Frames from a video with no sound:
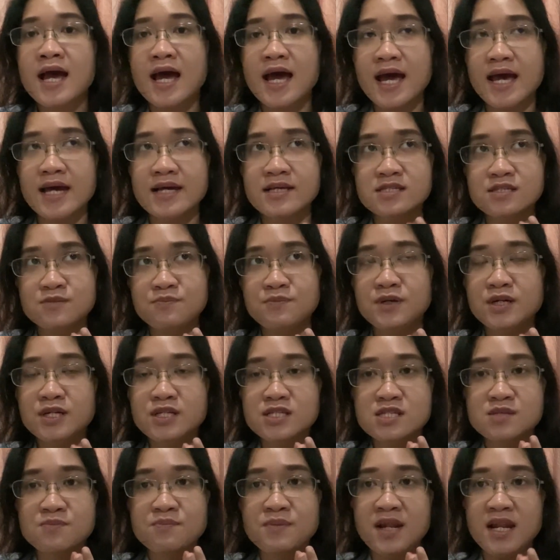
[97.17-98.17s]

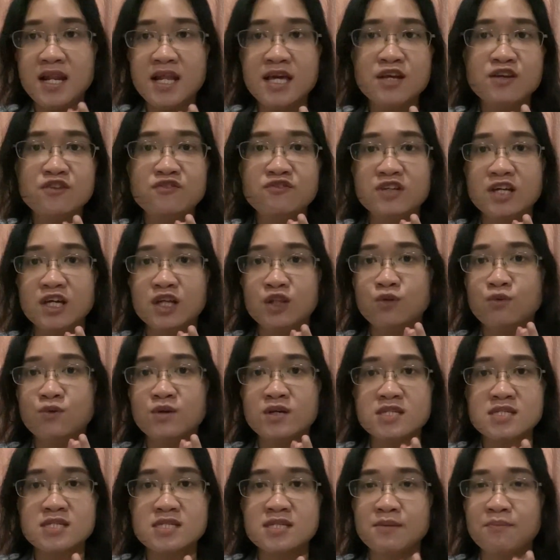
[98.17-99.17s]
Experts believed it
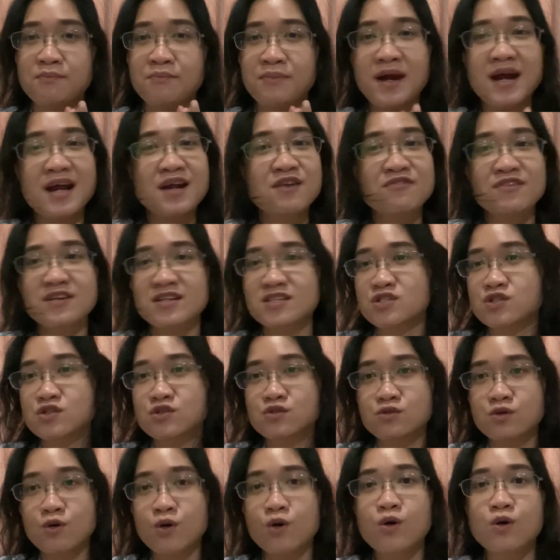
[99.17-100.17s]
was the perfect
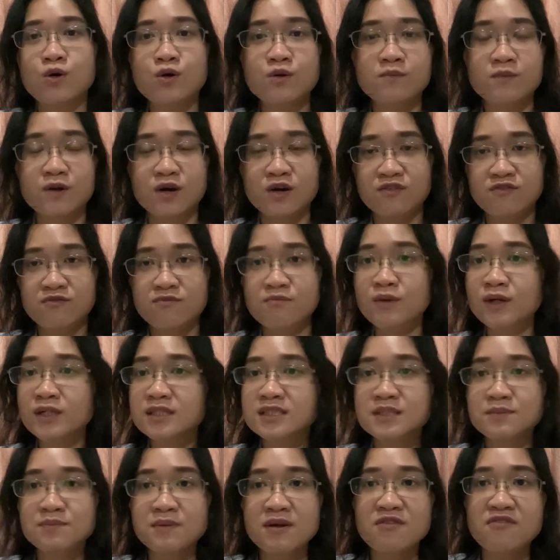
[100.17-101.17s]
storm of
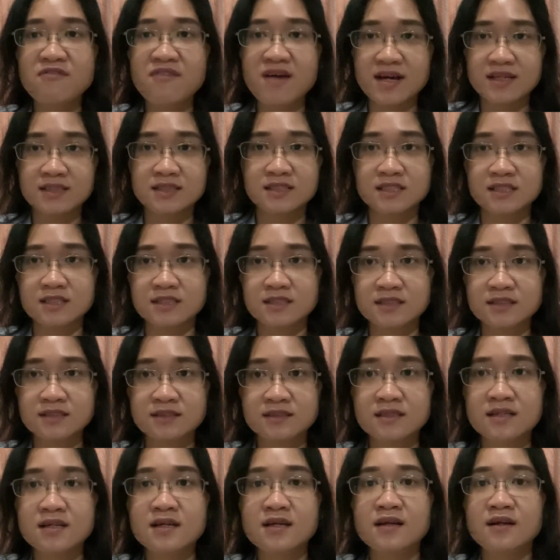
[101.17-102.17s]
multiple
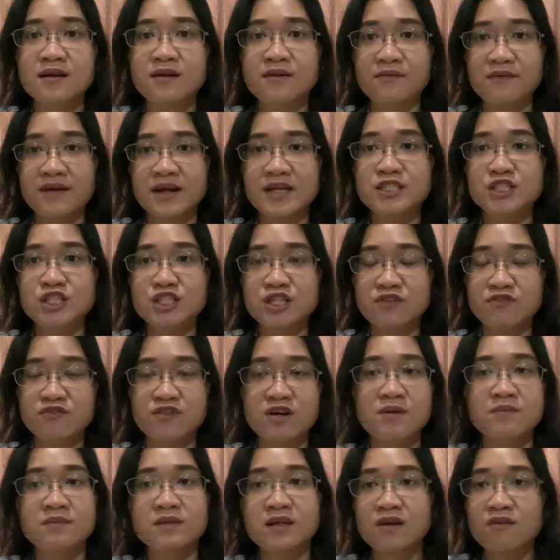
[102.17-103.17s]
factors, ranging
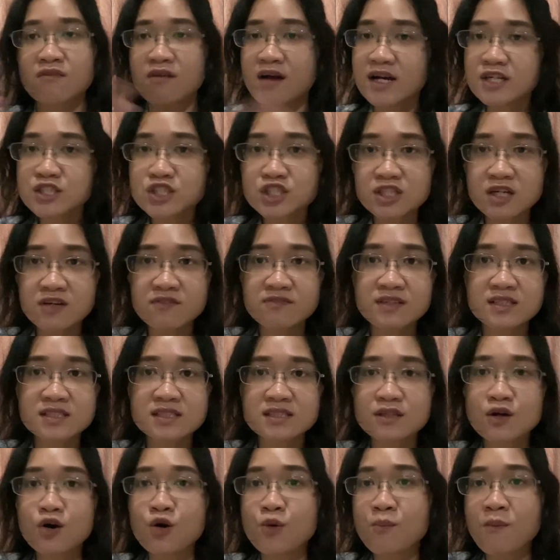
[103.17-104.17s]
from the crash of the
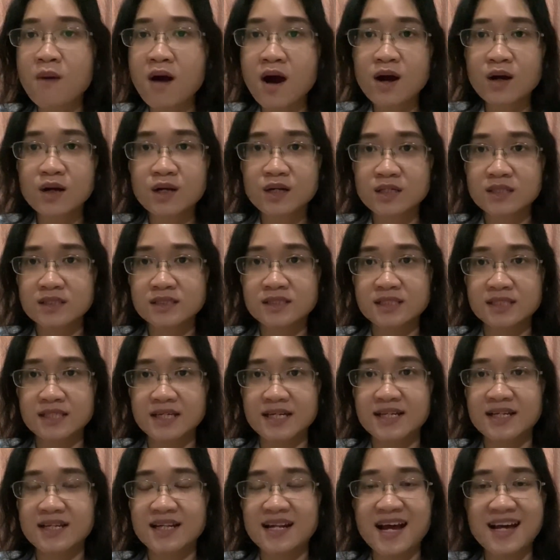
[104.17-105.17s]
stock market
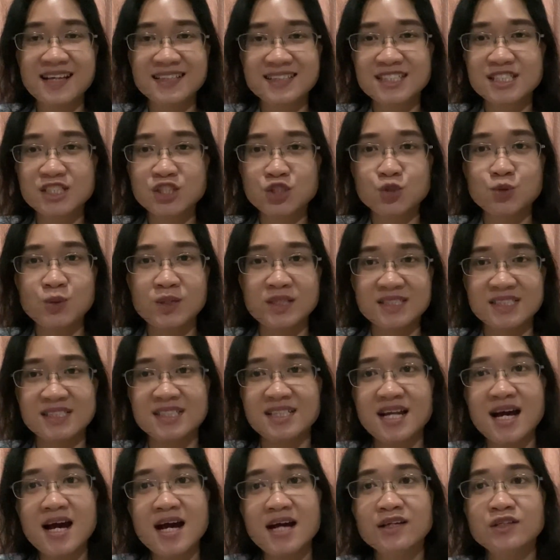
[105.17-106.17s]
in
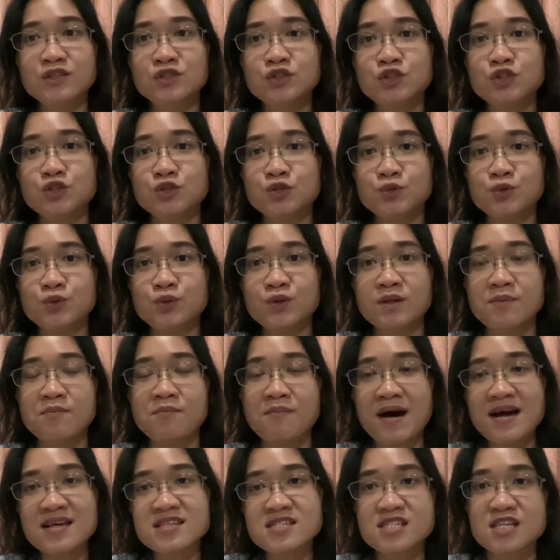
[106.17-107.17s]
1929 to the
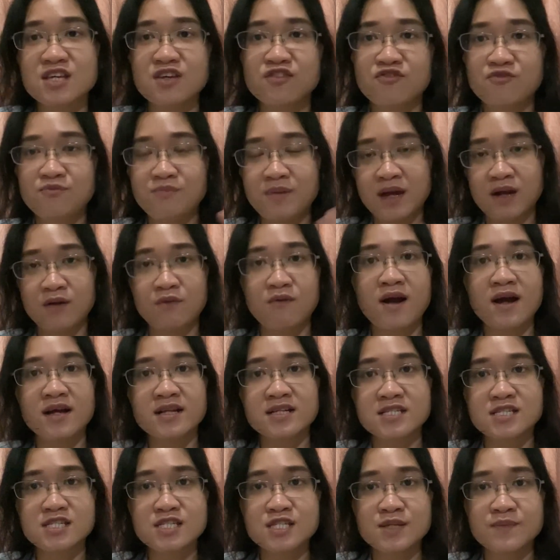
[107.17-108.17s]
massive bank
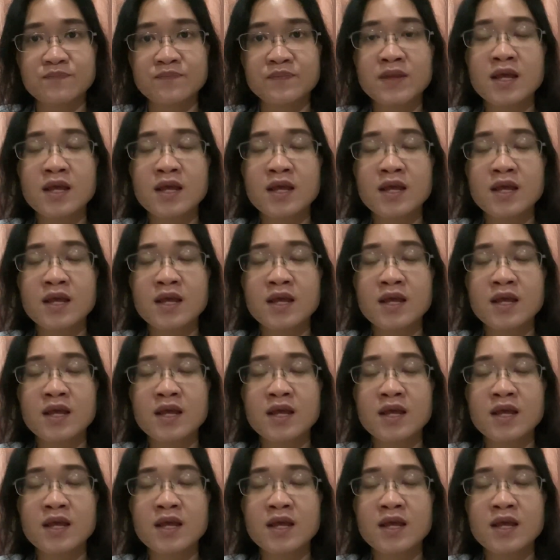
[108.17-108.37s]
runs.